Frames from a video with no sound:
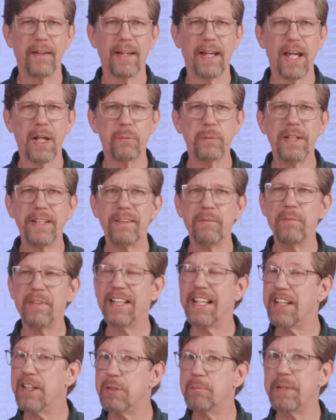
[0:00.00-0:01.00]
And we
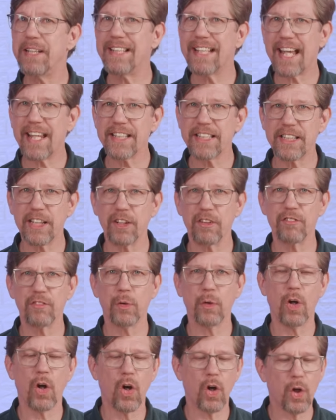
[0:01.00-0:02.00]
need to be testing
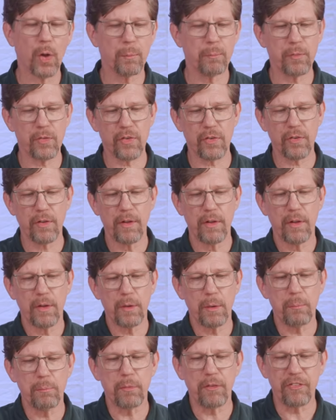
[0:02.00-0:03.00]
for harms
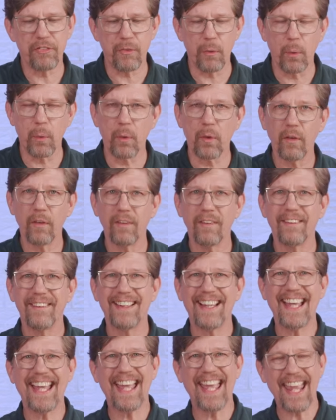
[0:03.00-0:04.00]
before
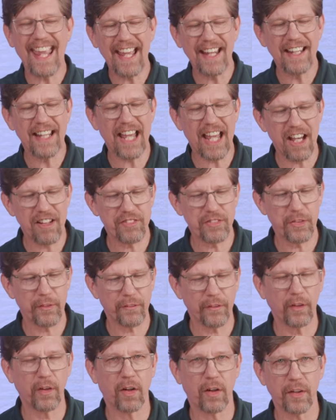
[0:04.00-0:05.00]
and after
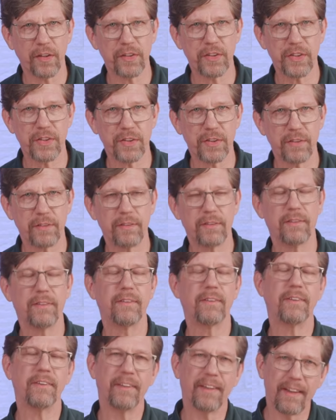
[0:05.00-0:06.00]
the launch,
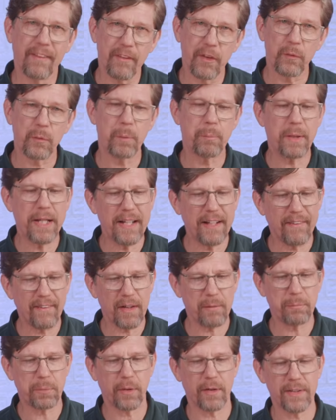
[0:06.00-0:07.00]
and then repeating
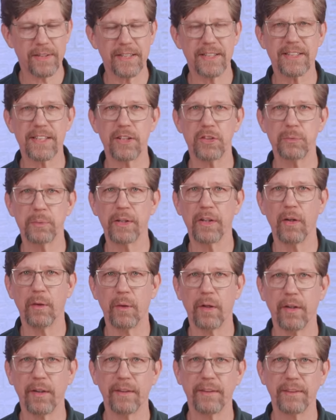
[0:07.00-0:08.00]
that process as we go
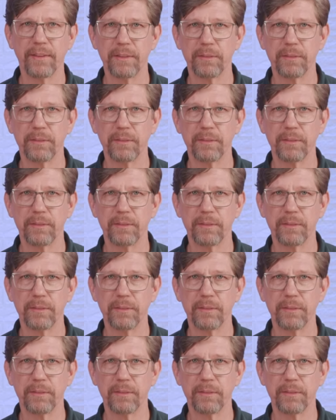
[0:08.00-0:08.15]
on.